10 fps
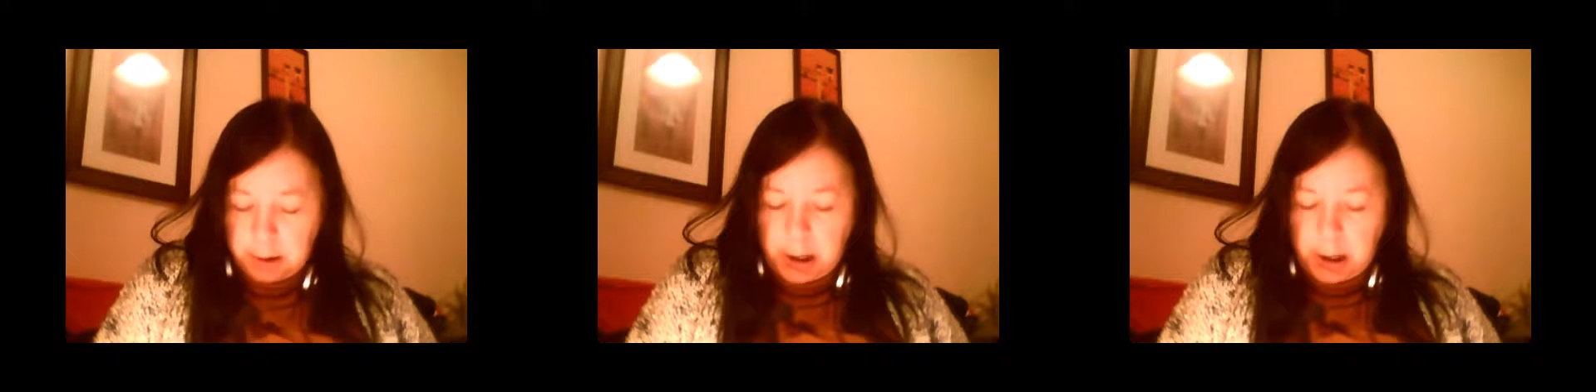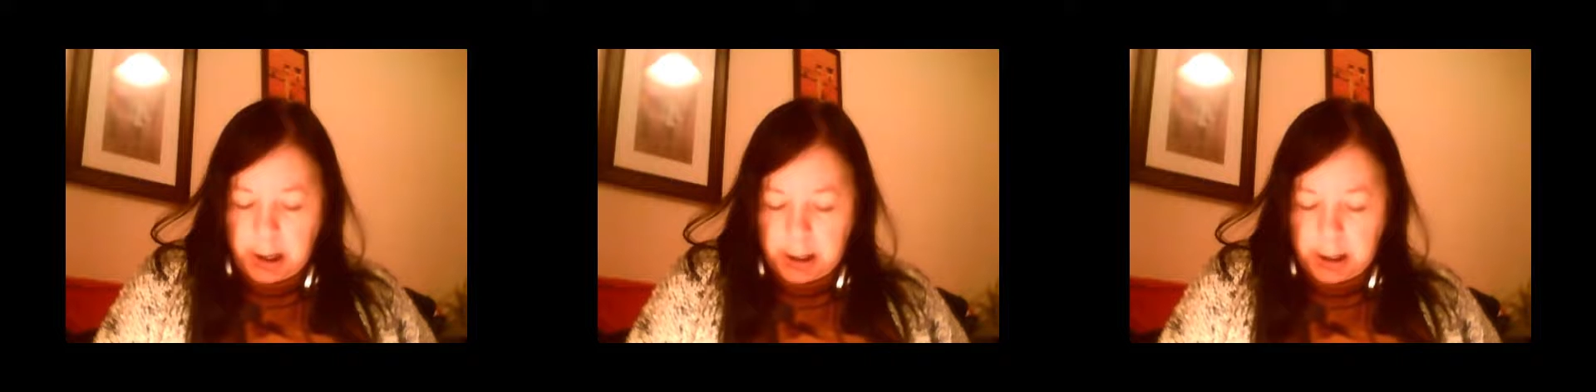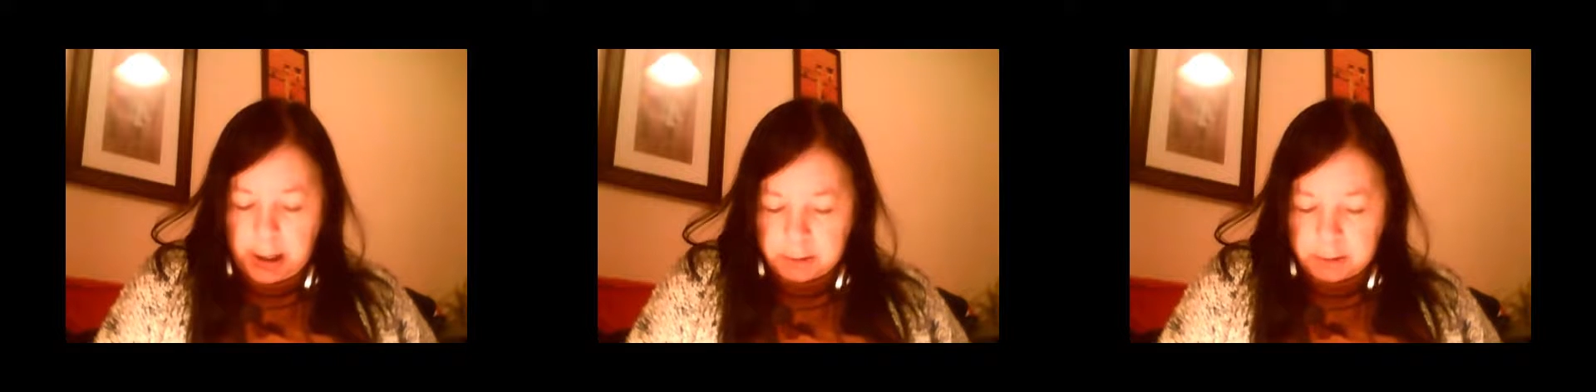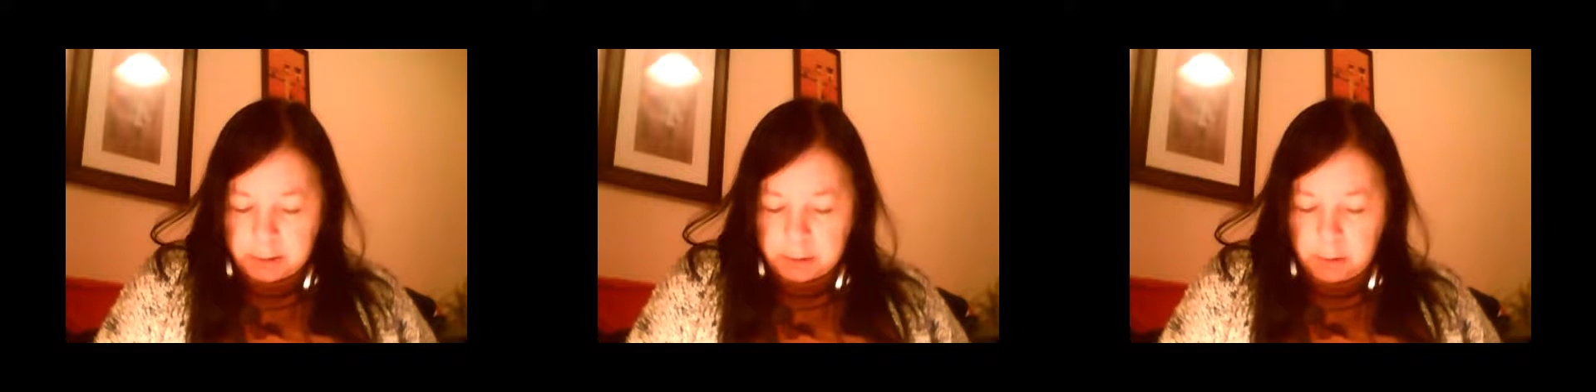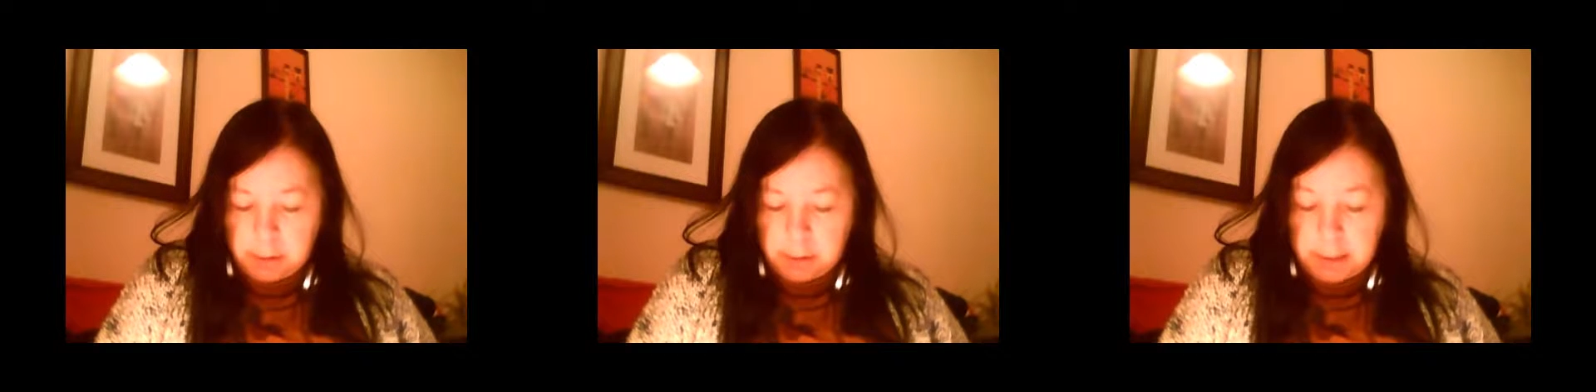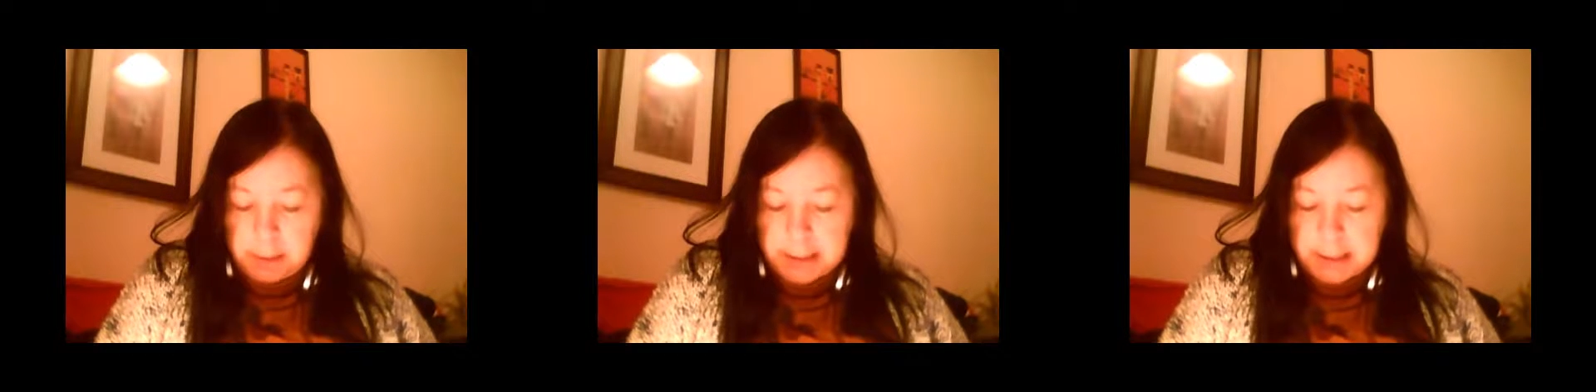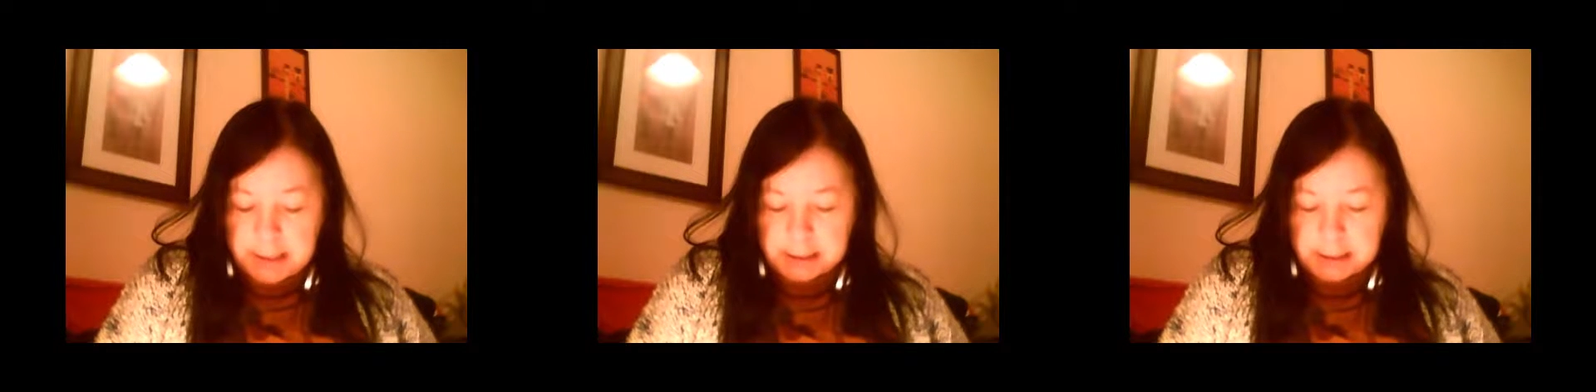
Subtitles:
I asked them to order me a taxi,